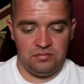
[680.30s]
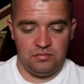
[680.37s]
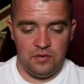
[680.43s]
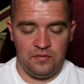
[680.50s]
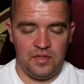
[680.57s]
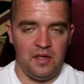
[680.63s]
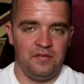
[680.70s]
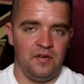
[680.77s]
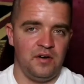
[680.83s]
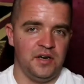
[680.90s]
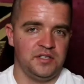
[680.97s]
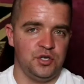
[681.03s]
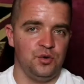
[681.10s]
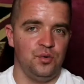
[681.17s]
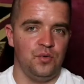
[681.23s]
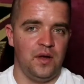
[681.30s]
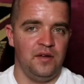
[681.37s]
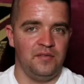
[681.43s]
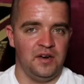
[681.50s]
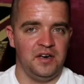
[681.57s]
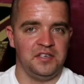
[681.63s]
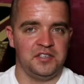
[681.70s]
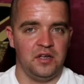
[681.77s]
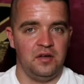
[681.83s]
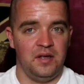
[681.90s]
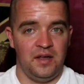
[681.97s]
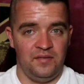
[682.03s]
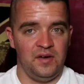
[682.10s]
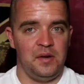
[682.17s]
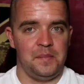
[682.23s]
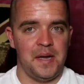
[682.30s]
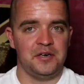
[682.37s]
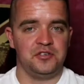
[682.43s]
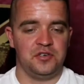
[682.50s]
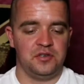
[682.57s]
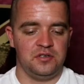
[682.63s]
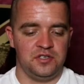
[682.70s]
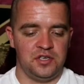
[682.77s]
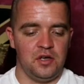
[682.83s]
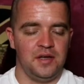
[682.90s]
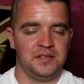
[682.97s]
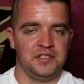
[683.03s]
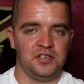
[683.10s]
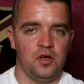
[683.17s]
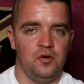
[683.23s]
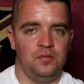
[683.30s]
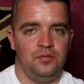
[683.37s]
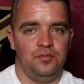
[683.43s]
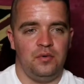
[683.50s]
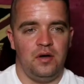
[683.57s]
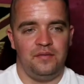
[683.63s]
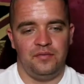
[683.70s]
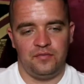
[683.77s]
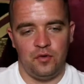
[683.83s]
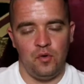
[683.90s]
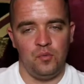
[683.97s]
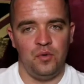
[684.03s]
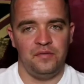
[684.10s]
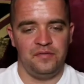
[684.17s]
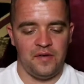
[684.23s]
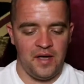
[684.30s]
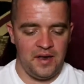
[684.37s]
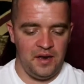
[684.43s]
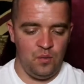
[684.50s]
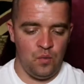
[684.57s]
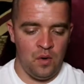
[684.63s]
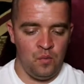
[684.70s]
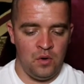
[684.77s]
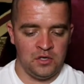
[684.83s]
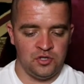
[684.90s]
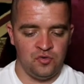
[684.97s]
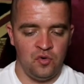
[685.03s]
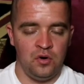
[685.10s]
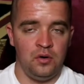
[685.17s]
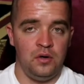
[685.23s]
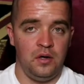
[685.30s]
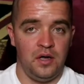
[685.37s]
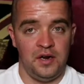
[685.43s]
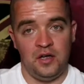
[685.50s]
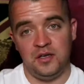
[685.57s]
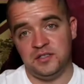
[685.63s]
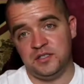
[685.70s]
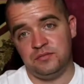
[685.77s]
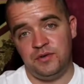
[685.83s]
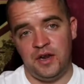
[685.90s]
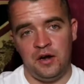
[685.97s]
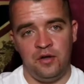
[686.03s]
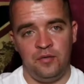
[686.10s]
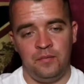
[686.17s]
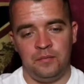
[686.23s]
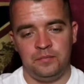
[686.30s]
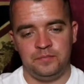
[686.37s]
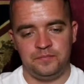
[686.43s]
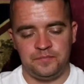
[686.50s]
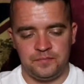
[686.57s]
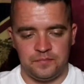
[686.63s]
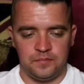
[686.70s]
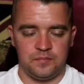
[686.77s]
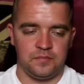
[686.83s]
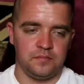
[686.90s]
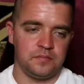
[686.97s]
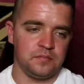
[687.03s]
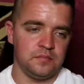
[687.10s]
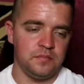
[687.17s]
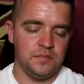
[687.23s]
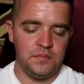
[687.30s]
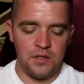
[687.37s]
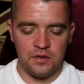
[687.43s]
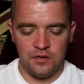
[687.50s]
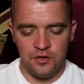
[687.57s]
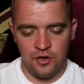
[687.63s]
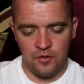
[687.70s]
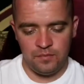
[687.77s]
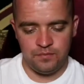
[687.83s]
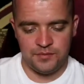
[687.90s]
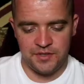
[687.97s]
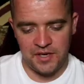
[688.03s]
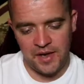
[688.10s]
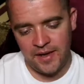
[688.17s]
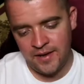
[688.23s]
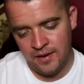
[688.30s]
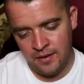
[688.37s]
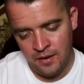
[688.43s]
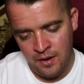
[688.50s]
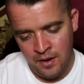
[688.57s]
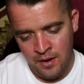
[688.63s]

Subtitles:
they're very two evenly matched sides. So I've gone with a 1-1 draw. I know it's, you know, you could say,